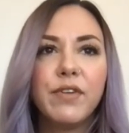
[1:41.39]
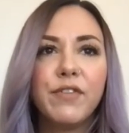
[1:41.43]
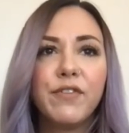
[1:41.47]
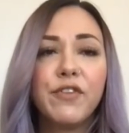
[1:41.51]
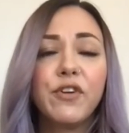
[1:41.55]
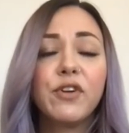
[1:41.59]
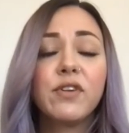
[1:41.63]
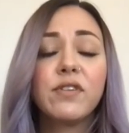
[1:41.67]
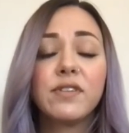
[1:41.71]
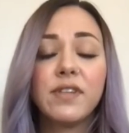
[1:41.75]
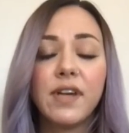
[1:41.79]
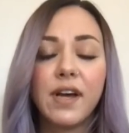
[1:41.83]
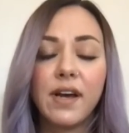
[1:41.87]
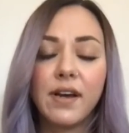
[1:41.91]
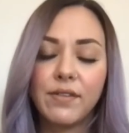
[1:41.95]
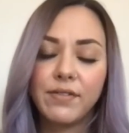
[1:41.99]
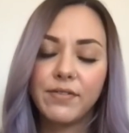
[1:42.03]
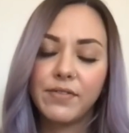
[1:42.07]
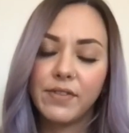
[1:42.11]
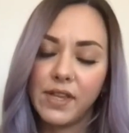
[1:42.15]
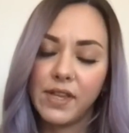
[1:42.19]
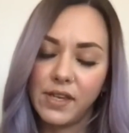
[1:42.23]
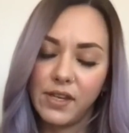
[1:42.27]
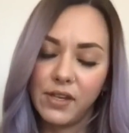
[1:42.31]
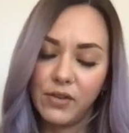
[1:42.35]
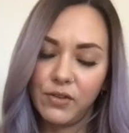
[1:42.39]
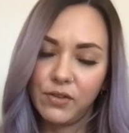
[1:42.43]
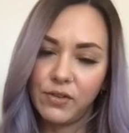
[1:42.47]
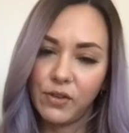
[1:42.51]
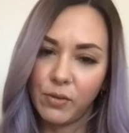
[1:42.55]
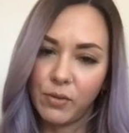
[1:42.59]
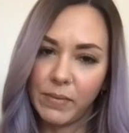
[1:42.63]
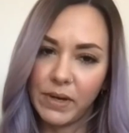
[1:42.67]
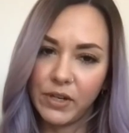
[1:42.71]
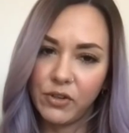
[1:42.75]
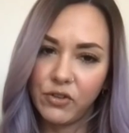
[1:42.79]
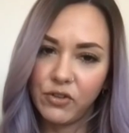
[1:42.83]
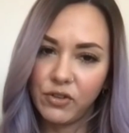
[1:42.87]
First off, thank you so
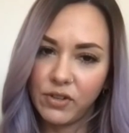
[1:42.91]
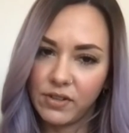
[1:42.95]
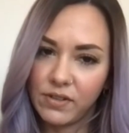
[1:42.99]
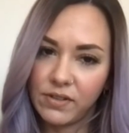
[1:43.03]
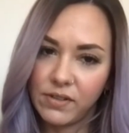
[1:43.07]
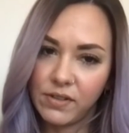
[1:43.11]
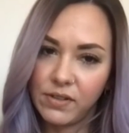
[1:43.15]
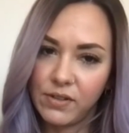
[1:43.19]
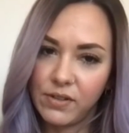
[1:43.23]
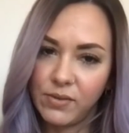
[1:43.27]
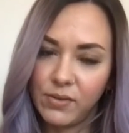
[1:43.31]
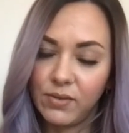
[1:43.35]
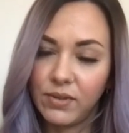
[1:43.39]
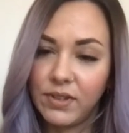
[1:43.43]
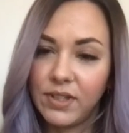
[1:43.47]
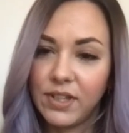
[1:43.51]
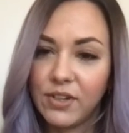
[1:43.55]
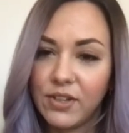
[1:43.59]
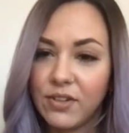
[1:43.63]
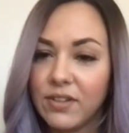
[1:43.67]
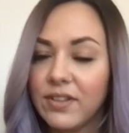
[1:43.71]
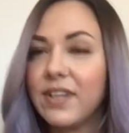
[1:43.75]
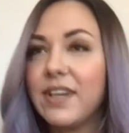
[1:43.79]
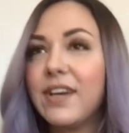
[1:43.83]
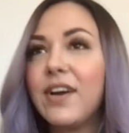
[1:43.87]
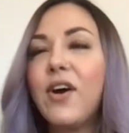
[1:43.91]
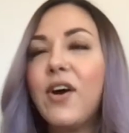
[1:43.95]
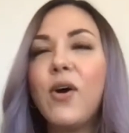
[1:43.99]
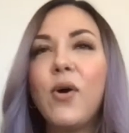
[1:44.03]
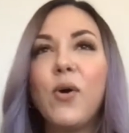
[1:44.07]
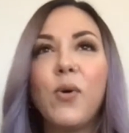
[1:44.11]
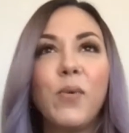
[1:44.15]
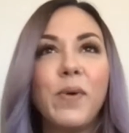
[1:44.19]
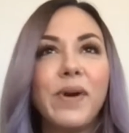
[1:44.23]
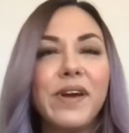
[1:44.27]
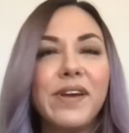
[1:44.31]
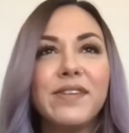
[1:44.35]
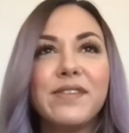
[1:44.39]
much because you literally
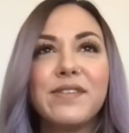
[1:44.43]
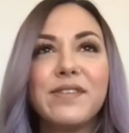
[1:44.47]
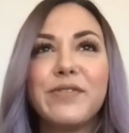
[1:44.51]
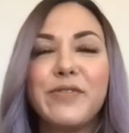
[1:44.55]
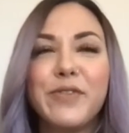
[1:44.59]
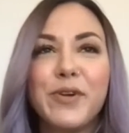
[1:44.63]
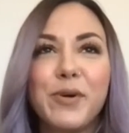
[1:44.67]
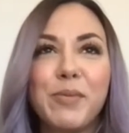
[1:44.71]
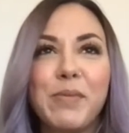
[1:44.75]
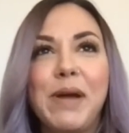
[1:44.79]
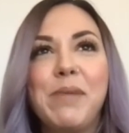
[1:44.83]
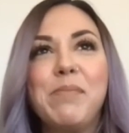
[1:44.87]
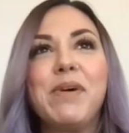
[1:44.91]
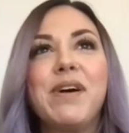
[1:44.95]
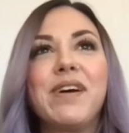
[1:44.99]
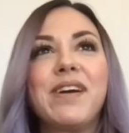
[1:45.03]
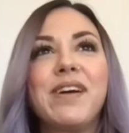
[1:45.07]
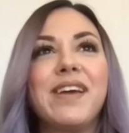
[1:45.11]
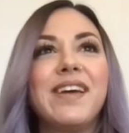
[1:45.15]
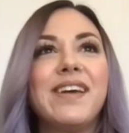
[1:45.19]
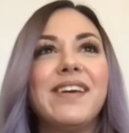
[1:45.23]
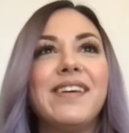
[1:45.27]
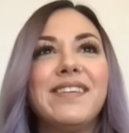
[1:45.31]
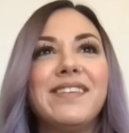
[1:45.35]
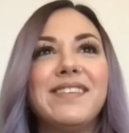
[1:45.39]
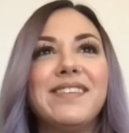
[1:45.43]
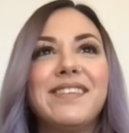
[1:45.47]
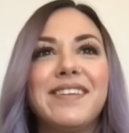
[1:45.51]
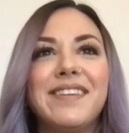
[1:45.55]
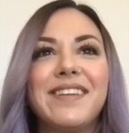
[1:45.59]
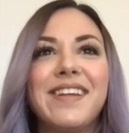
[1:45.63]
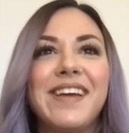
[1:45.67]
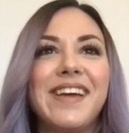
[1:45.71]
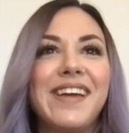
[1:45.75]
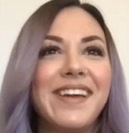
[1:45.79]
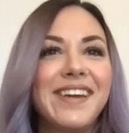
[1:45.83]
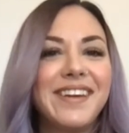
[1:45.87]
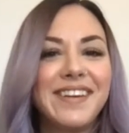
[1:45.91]
always fill my bucket to
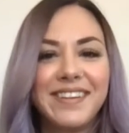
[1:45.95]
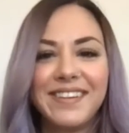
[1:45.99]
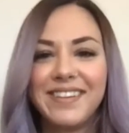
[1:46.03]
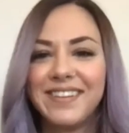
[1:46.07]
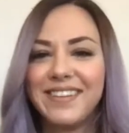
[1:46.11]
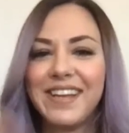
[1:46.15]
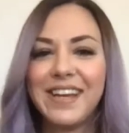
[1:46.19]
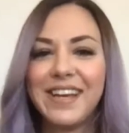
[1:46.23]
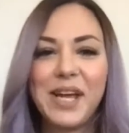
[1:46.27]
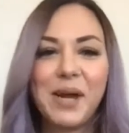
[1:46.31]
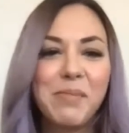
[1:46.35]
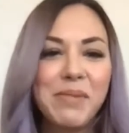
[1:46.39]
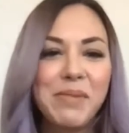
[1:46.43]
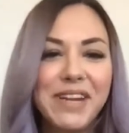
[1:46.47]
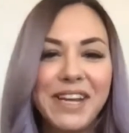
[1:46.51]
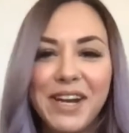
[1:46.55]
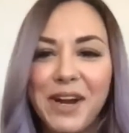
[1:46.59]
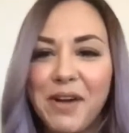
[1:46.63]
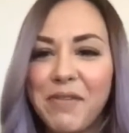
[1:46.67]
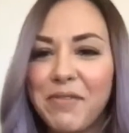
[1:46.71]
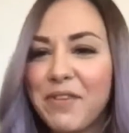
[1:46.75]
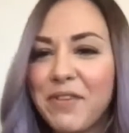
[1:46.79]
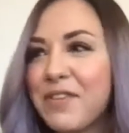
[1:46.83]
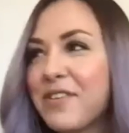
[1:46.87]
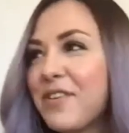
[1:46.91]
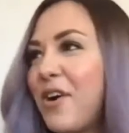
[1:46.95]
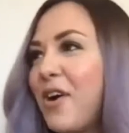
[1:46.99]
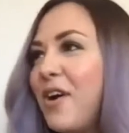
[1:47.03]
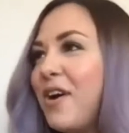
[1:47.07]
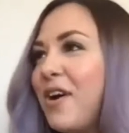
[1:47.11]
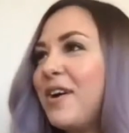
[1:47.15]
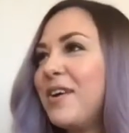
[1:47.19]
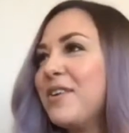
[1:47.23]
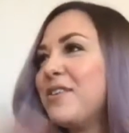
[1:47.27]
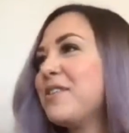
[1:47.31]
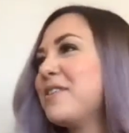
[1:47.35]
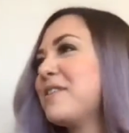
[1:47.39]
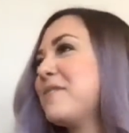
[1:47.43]
like I'm gonna get off this
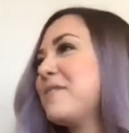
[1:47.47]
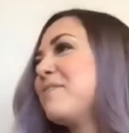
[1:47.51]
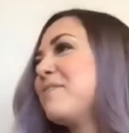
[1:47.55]
call just